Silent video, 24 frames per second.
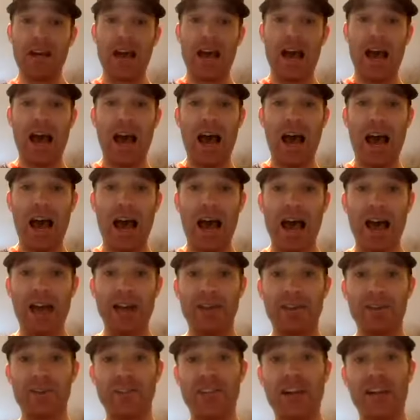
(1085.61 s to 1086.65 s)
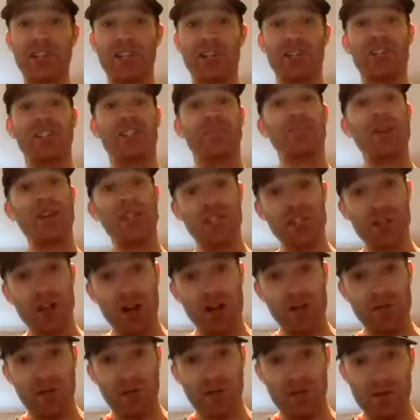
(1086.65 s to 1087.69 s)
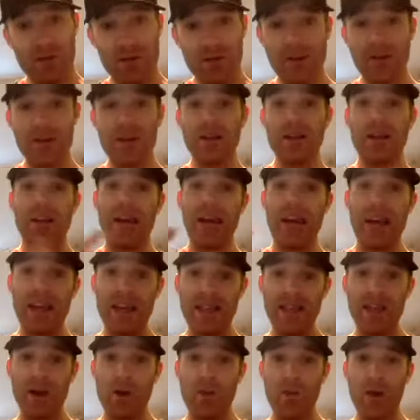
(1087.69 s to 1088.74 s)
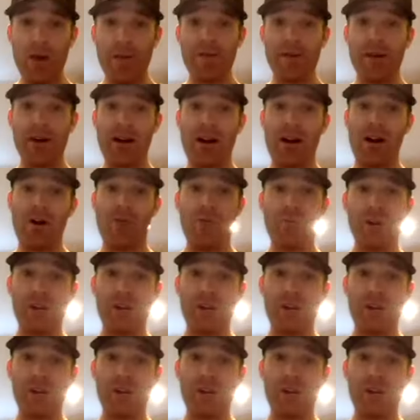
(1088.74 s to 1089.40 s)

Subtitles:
And there's actually a special offer in that webinar.